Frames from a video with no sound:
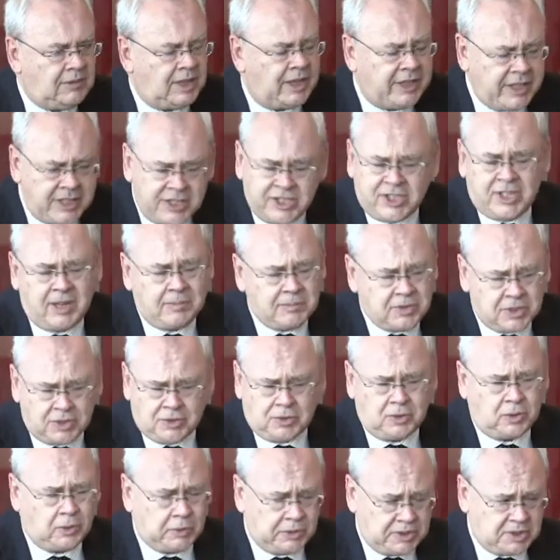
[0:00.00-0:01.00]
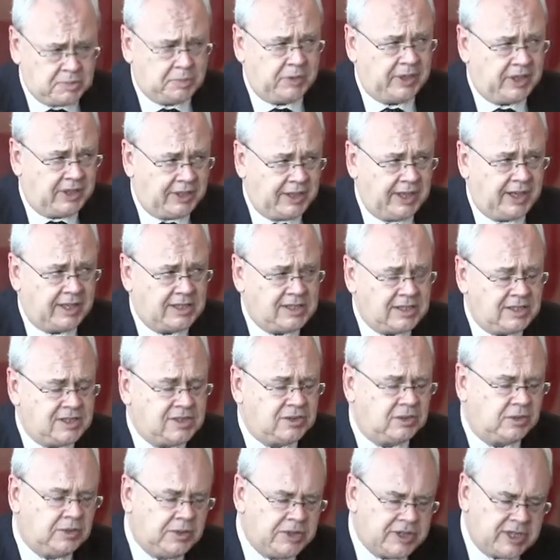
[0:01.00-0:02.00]
And East Thames has always been that.
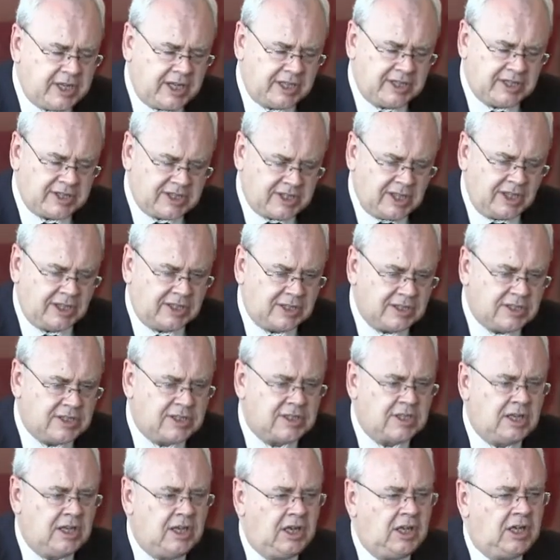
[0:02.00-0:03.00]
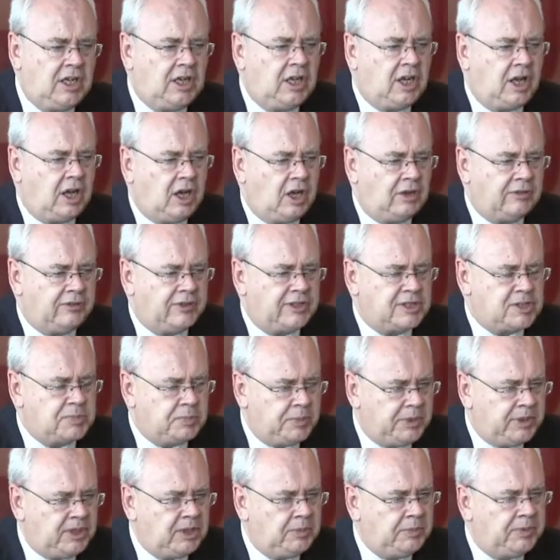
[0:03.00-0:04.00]
It's always had a sense of
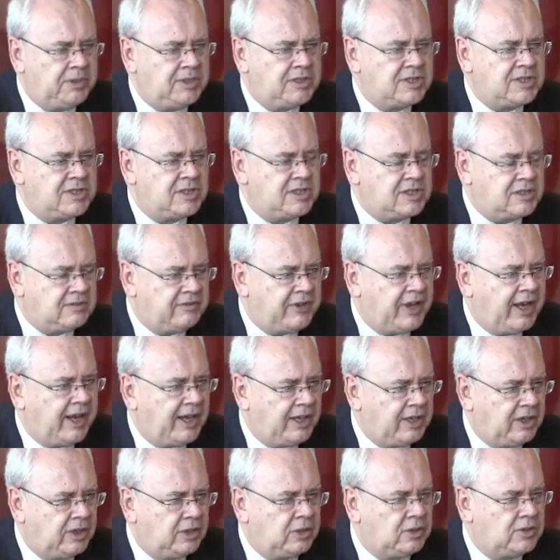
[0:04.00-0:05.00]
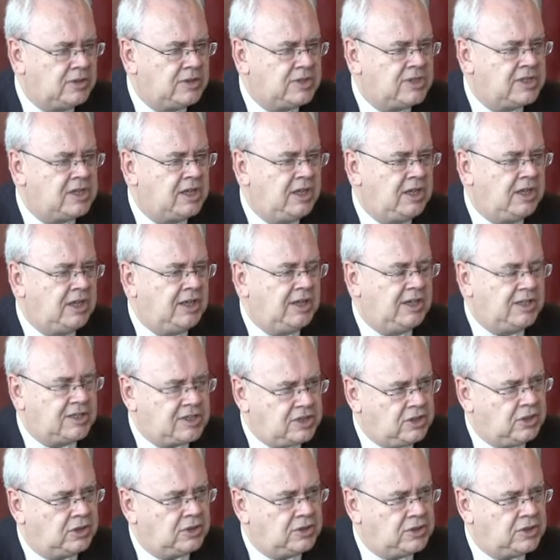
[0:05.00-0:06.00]
its purpose, its values,
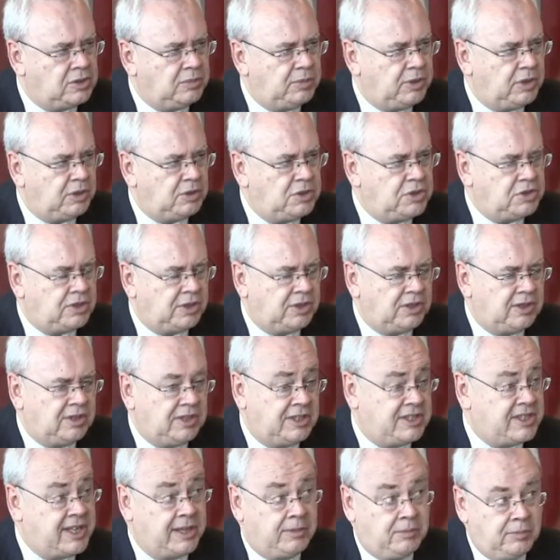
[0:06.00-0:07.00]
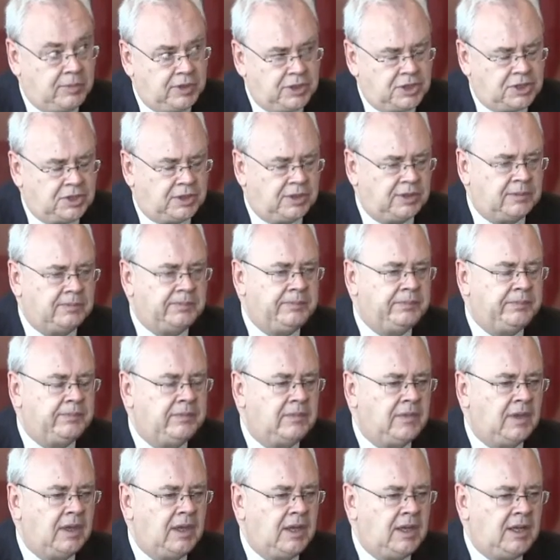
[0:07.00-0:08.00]
its contribution, its ambition.
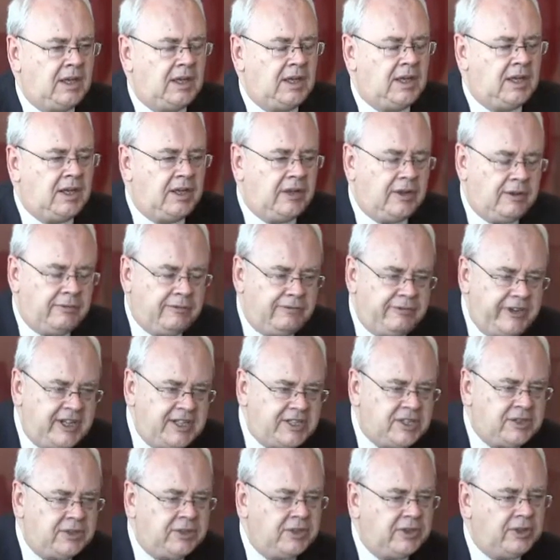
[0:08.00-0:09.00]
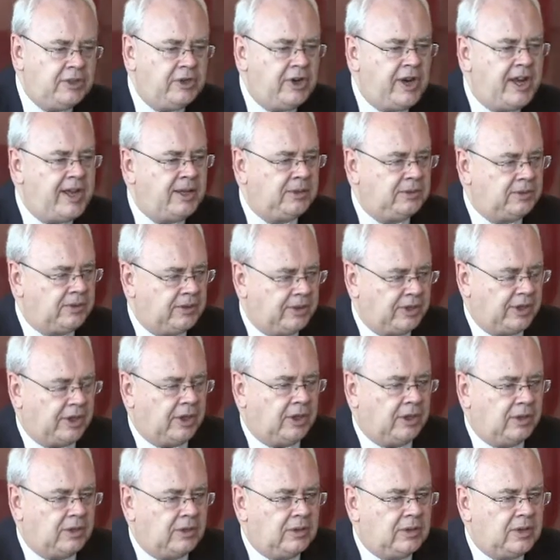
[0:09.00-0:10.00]
The feet on the ground,
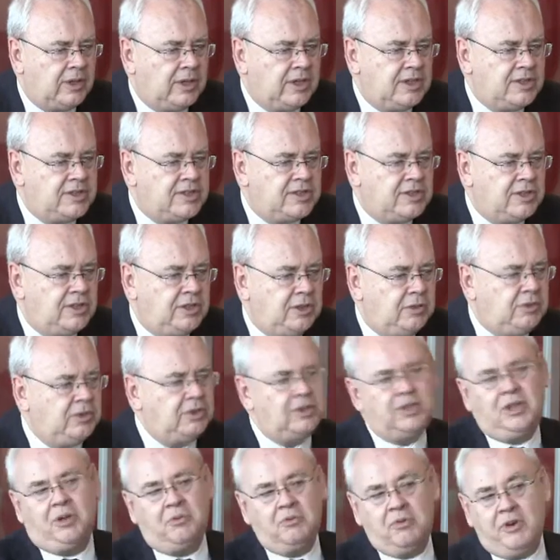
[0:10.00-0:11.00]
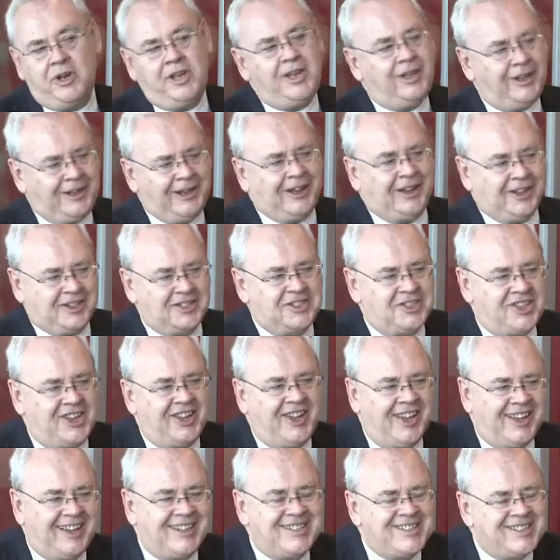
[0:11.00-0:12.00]
though, is that you can only realise
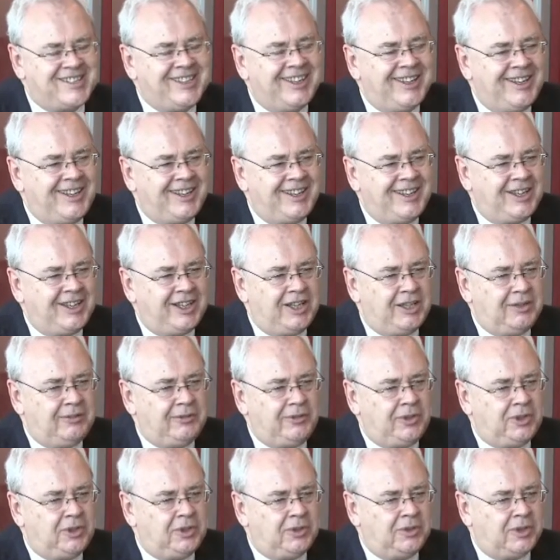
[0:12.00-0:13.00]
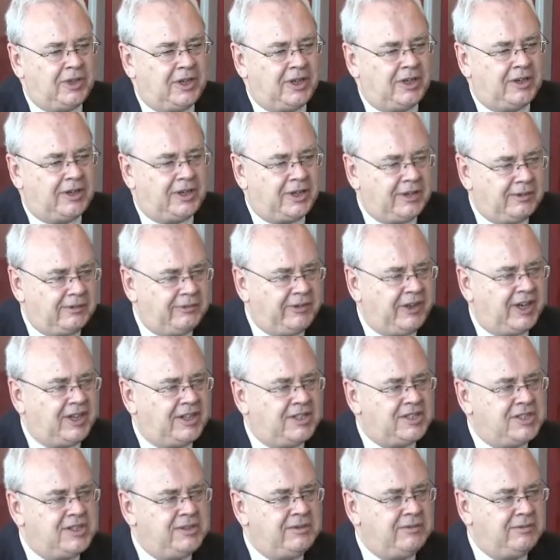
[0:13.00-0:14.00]
that if you are an
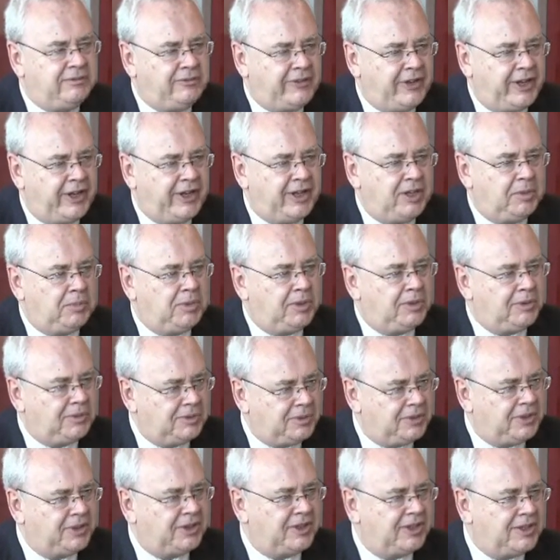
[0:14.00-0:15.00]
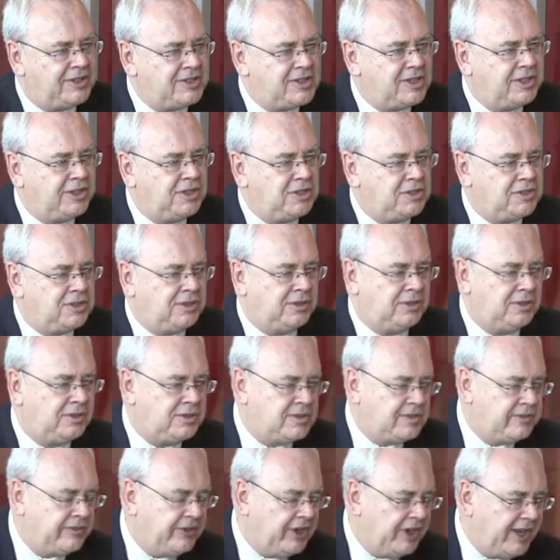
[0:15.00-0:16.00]
effective, viable organisation
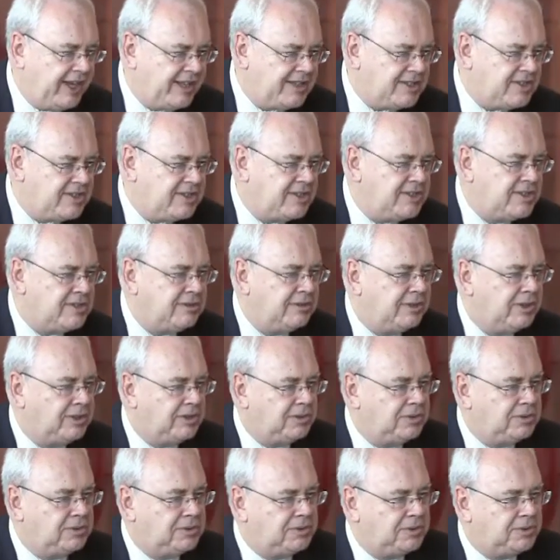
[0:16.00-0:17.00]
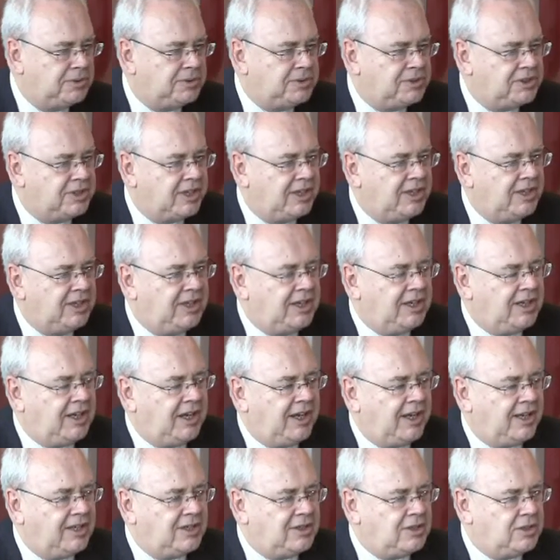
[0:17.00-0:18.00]
whose finances are in good order
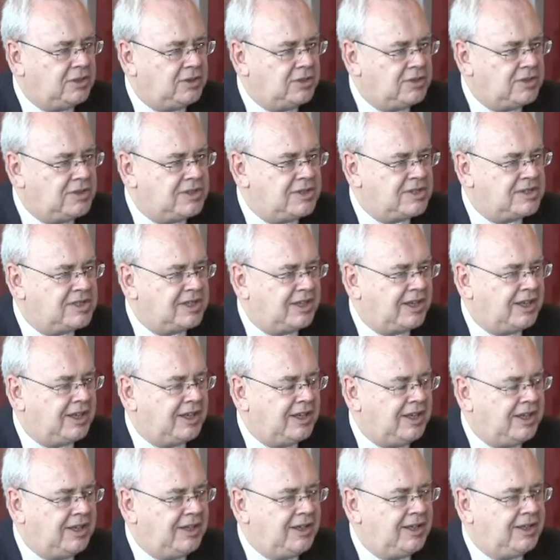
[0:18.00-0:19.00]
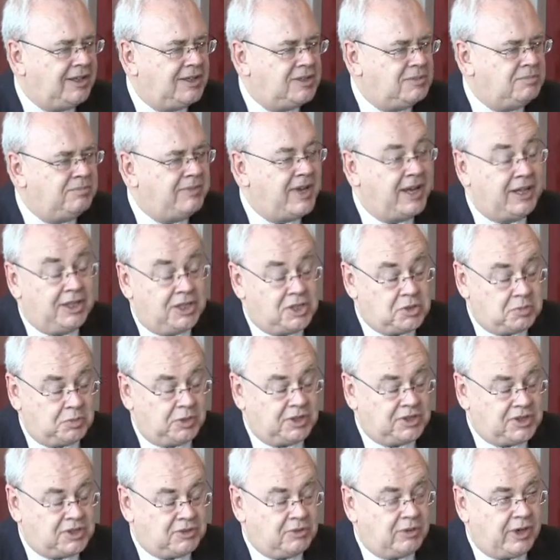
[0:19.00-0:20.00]
and whose
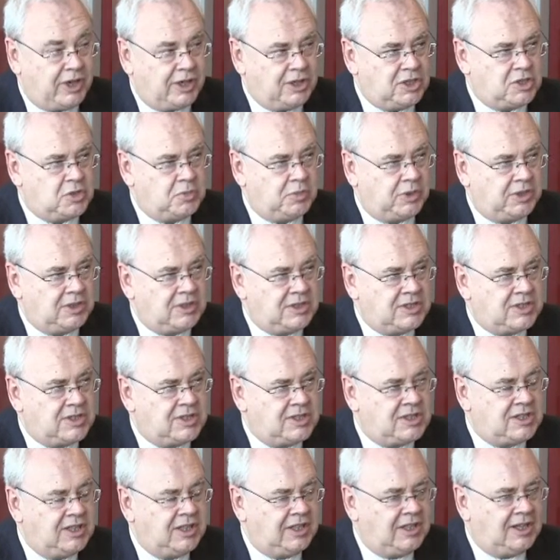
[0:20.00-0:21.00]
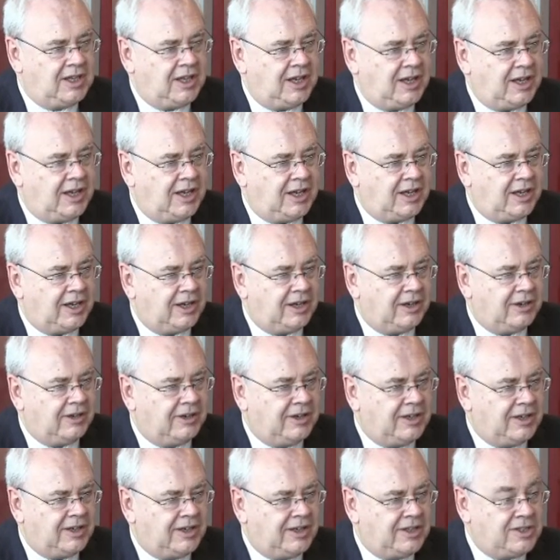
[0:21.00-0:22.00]
management arrangements are
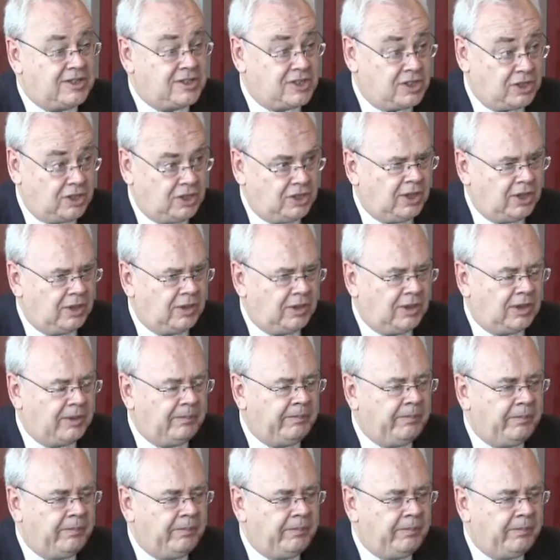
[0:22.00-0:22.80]
secure.